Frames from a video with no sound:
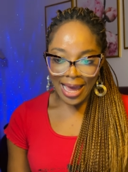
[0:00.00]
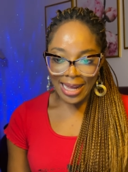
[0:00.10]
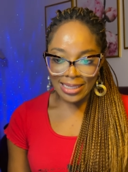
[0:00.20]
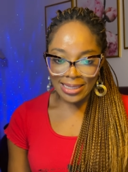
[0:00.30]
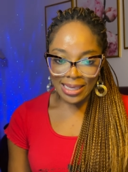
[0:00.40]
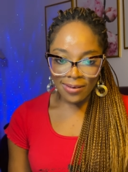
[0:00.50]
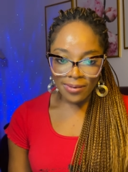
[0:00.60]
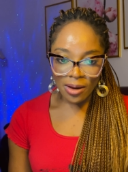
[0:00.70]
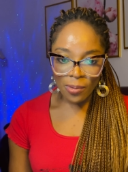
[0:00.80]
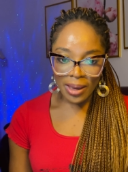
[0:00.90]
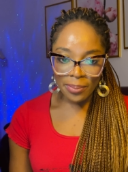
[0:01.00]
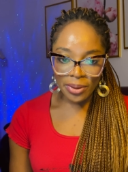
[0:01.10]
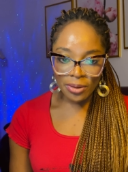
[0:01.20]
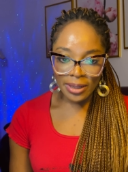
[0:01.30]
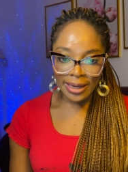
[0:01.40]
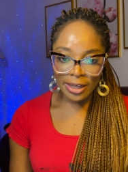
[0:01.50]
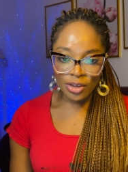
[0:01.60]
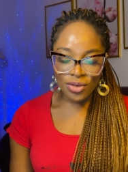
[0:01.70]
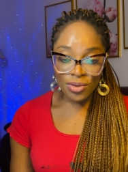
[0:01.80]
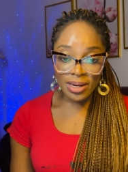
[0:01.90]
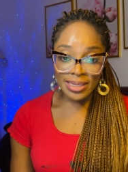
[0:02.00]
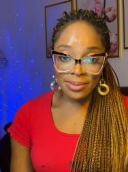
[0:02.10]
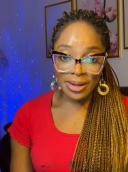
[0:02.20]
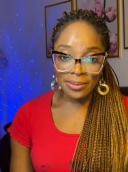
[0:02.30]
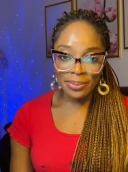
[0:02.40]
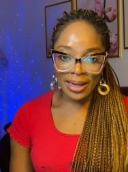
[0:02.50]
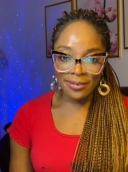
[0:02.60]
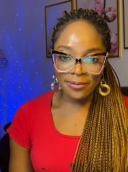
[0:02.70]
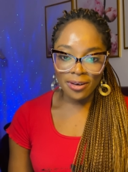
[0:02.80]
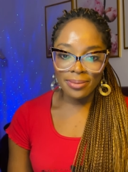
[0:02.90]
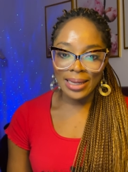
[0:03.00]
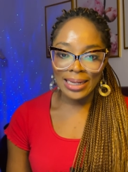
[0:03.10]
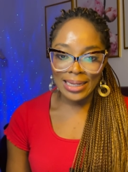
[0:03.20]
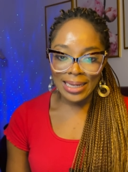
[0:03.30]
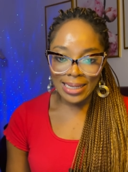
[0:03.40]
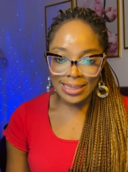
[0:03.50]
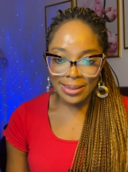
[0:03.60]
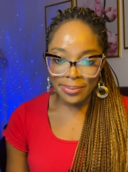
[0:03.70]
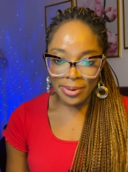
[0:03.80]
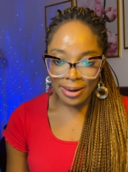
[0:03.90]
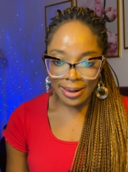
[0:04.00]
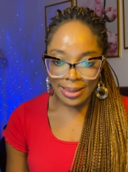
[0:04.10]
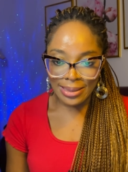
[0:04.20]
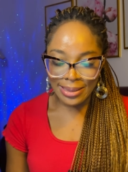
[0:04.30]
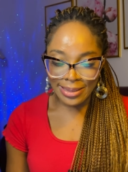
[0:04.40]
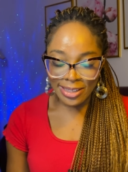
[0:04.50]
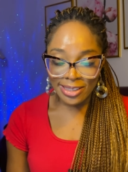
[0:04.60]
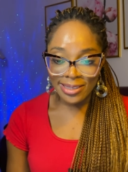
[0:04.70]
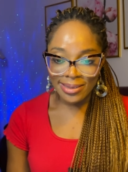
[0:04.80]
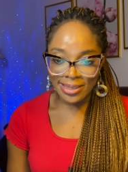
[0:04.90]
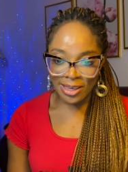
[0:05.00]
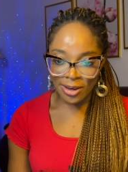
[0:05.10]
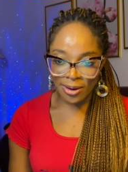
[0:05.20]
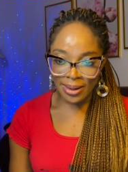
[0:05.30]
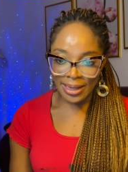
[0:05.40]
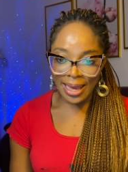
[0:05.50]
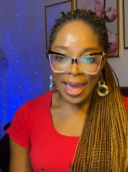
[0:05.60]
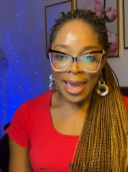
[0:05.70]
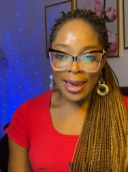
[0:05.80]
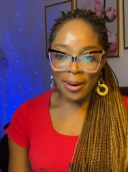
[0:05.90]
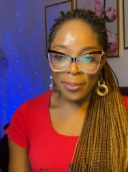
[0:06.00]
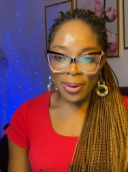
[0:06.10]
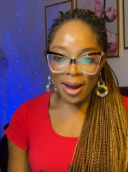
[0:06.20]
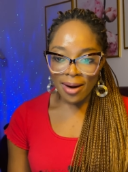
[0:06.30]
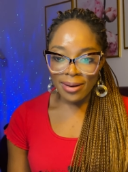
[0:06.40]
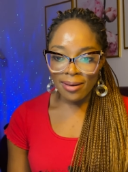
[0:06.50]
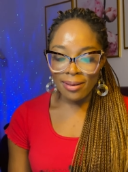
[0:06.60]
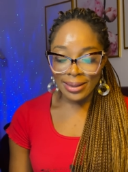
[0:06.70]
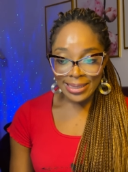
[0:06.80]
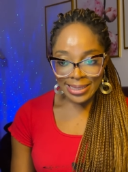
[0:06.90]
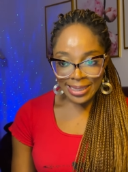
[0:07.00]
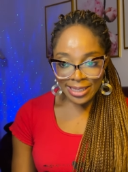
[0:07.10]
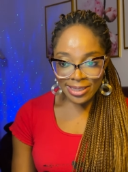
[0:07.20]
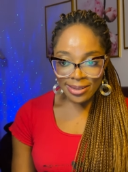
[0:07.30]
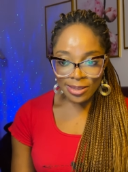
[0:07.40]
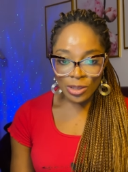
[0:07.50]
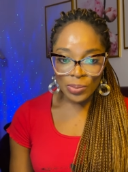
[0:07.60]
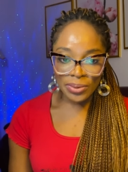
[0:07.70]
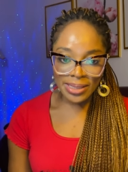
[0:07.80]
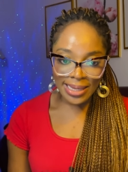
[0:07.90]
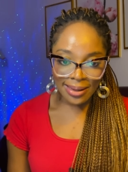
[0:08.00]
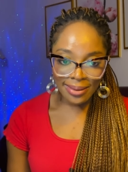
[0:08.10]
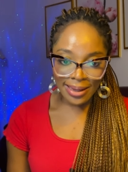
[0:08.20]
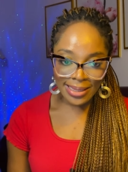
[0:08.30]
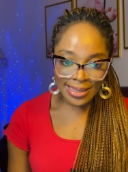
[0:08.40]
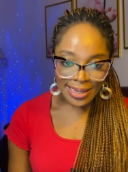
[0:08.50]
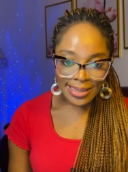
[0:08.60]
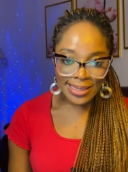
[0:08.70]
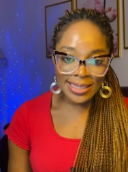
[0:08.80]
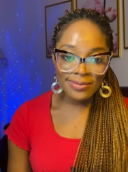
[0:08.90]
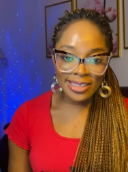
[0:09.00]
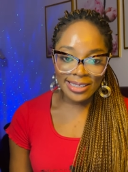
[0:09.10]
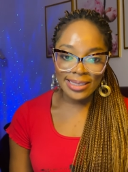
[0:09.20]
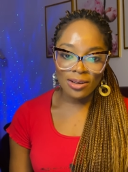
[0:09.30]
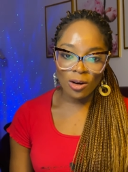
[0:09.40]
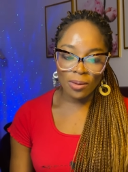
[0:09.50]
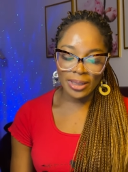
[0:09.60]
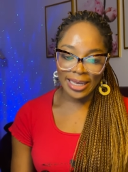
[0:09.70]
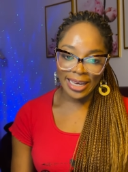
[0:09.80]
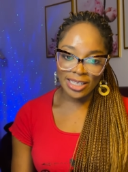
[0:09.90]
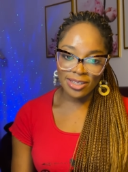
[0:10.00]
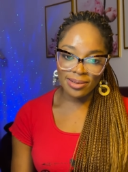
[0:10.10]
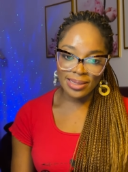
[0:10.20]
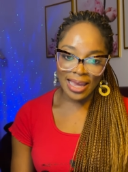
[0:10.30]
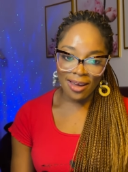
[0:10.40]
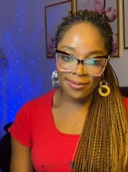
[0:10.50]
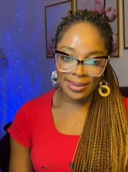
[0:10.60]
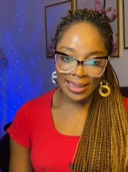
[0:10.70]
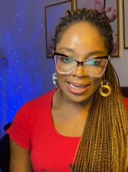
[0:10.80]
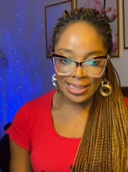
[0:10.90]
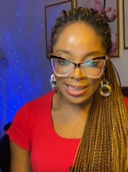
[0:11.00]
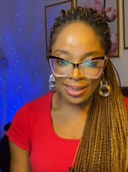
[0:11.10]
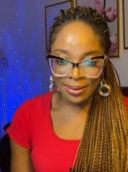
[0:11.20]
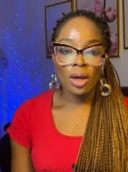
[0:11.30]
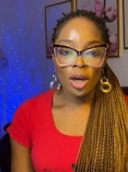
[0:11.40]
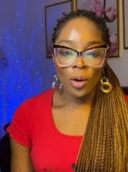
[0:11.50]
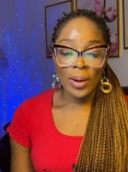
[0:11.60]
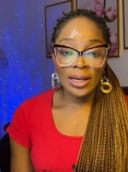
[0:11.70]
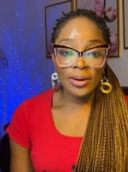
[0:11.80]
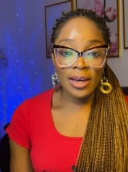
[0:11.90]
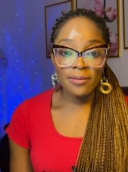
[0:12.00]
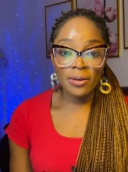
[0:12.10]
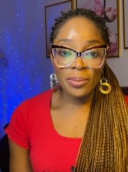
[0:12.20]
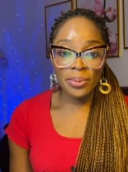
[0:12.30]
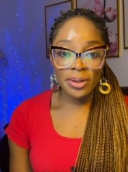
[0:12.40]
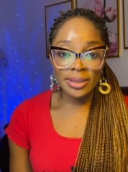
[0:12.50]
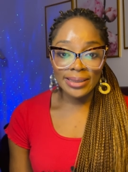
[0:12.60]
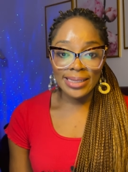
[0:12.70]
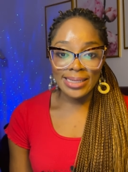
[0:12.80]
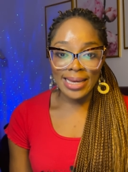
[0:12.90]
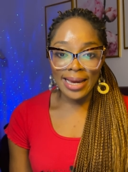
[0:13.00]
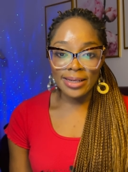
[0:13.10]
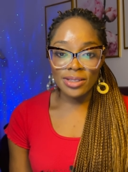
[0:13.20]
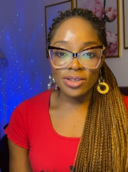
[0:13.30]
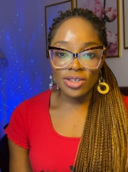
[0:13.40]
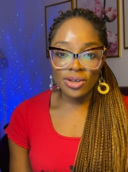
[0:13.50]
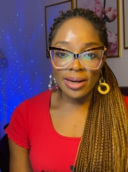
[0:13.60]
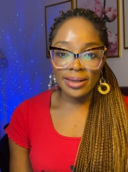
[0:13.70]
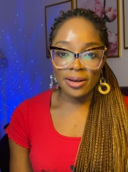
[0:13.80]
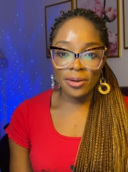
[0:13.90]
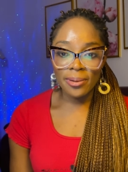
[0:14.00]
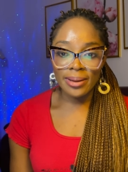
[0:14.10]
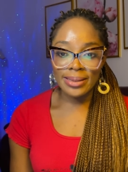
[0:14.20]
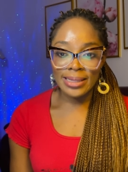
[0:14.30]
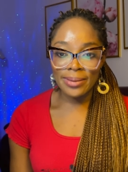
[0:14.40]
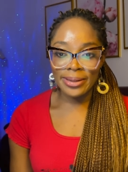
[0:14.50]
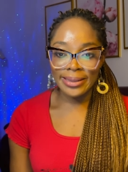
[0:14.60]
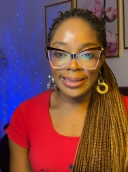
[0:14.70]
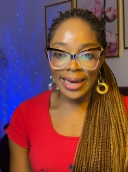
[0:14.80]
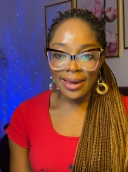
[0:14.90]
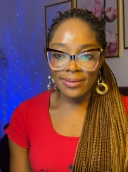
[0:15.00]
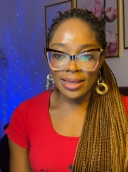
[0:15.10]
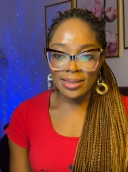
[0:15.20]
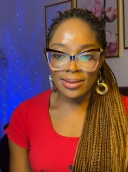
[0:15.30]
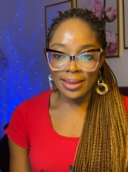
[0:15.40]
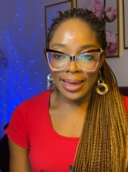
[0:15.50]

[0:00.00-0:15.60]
At Ziva, we are building a truly smart platform that leads the market in digital security, empowering organizations to protect their sensitive digital communications effortlessly. We are looking for a product designer to join our growing team and dive into the